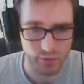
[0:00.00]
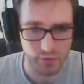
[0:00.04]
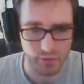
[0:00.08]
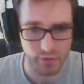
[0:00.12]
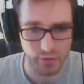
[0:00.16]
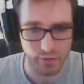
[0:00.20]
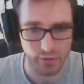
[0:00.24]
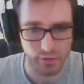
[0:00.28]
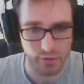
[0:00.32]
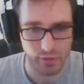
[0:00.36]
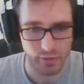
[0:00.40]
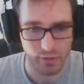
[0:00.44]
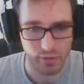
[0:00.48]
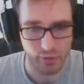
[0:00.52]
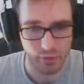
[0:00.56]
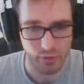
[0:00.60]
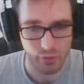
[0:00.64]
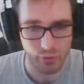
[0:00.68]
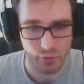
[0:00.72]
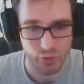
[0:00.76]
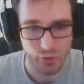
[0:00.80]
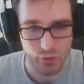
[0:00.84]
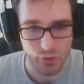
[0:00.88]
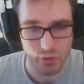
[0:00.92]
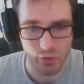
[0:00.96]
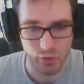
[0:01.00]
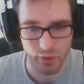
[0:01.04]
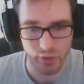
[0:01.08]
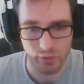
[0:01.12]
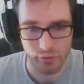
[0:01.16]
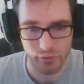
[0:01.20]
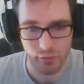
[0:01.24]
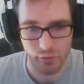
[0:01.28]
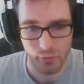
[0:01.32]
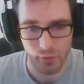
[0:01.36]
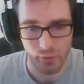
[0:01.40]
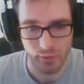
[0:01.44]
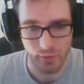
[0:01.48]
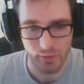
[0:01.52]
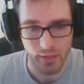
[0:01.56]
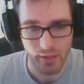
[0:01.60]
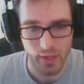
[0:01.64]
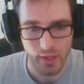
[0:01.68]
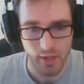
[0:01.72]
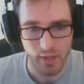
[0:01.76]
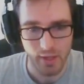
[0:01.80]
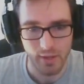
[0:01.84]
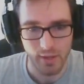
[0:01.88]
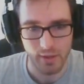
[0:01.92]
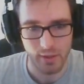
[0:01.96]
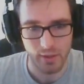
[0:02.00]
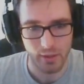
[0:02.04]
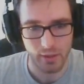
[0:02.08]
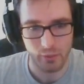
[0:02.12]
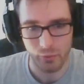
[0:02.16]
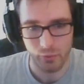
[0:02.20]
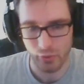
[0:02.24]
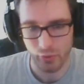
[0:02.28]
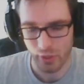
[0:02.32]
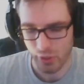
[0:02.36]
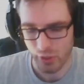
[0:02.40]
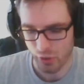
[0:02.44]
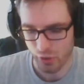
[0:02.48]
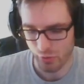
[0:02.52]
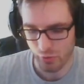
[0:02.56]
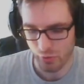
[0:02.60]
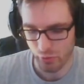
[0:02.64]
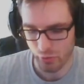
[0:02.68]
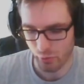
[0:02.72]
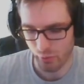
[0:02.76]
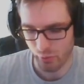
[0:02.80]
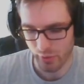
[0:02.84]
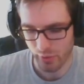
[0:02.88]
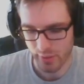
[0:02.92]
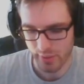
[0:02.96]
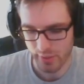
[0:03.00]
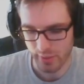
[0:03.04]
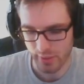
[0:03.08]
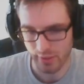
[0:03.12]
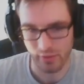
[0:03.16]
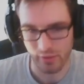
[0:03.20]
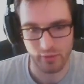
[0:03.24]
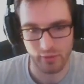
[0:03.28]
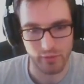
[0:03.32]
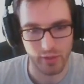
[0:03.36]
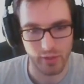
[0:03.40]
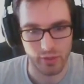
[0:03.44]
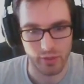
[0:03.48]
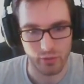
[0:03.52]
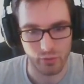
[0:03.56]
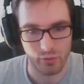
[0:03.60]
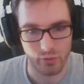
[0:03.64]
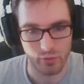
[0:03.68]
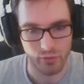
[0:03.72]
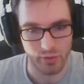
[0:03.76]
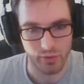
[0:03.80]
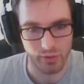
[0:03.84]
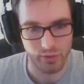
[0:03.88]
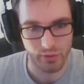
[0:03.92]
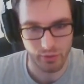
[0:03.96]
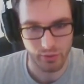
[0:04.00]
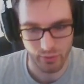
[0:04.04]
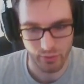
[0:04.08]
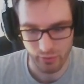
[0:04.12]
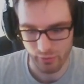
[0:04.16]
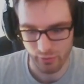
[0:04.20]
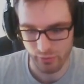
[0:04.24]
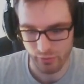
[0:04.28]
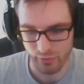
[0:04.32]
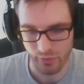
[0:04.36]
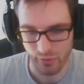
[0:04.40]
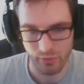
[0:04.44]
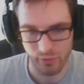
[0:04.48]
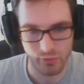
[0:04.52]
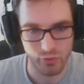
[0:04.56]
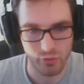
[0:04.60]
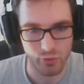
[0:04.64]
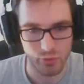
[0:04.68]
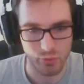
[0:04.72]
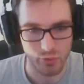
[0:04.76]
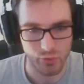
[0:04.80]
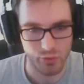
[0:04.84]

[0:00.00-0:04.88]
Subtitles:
a good start, if you will. We could actually throw in a scale factor over here of 2 as